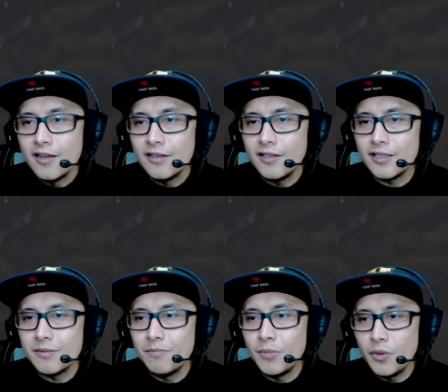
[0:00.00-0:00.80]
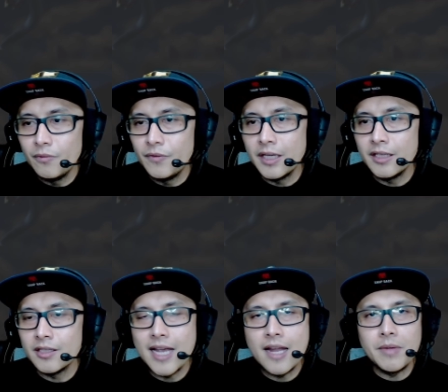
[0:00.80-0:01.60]
this movie
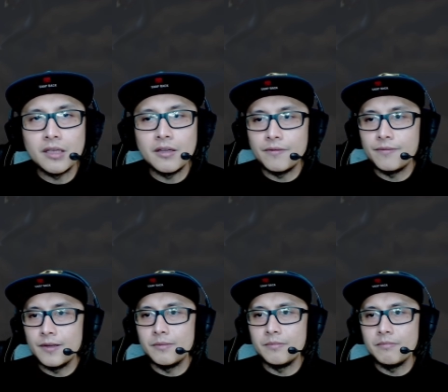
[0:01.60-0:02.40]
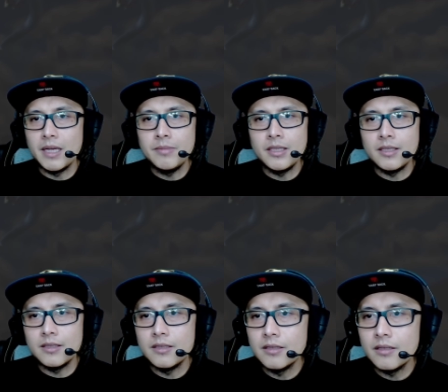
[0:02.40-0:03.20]
this animated film
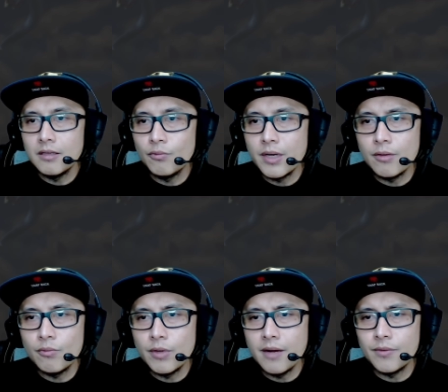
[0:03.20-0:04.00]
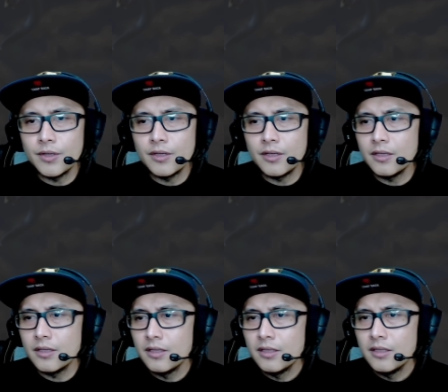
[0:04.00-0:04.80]
maybe when whenever
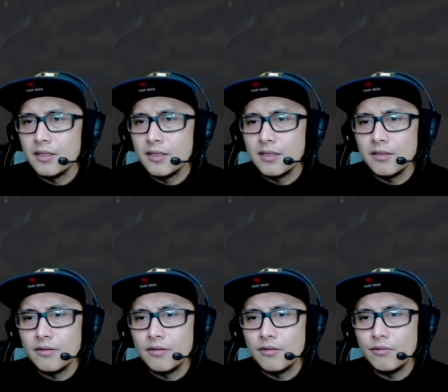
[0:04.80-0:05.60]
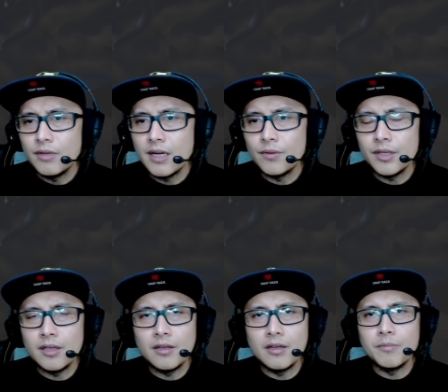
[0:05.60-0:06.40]
whenever
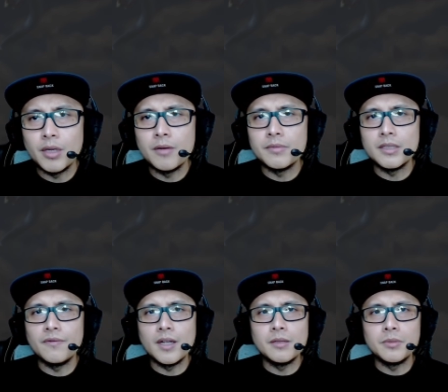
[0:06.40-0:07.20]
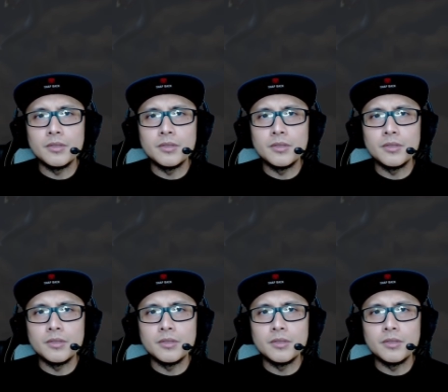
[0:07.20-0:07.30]
it uh, becomes available